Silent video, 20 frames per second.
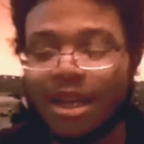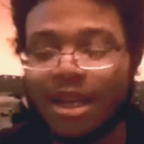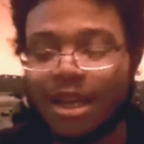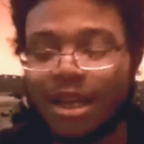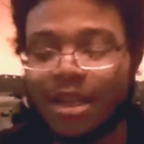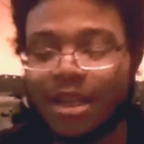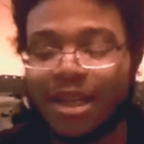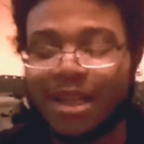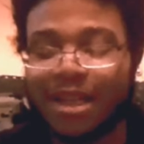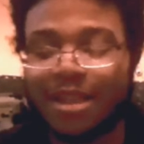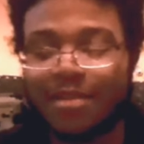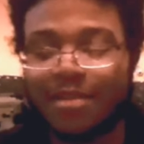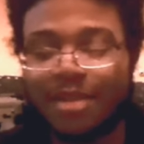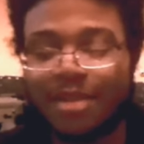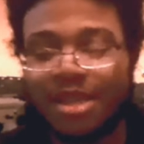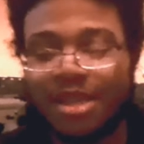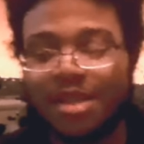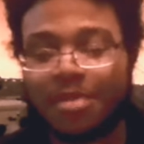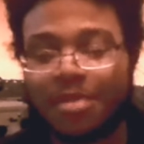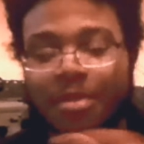You're not going to be
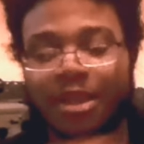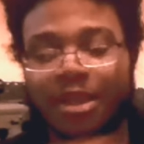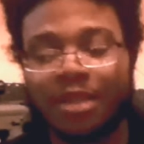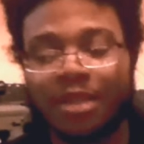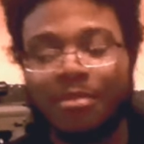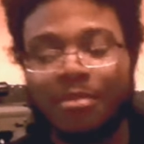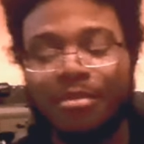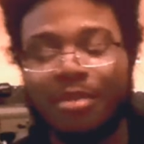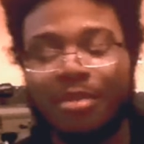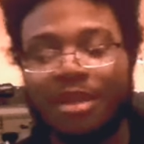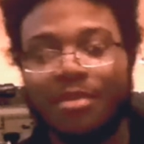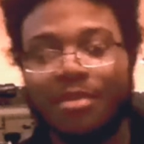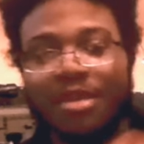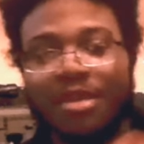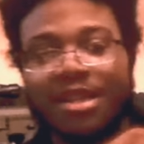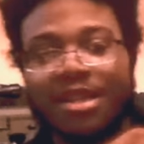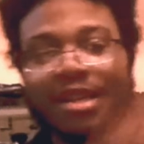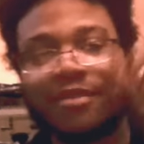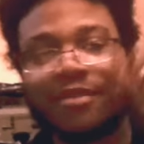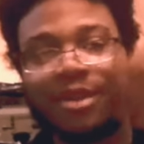spilling
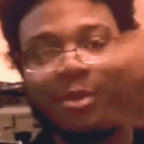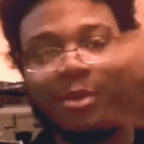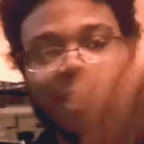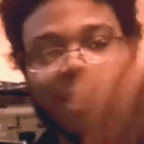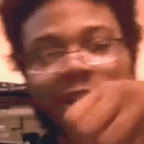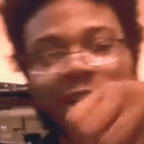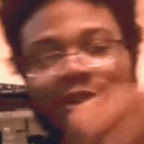BBs everywhere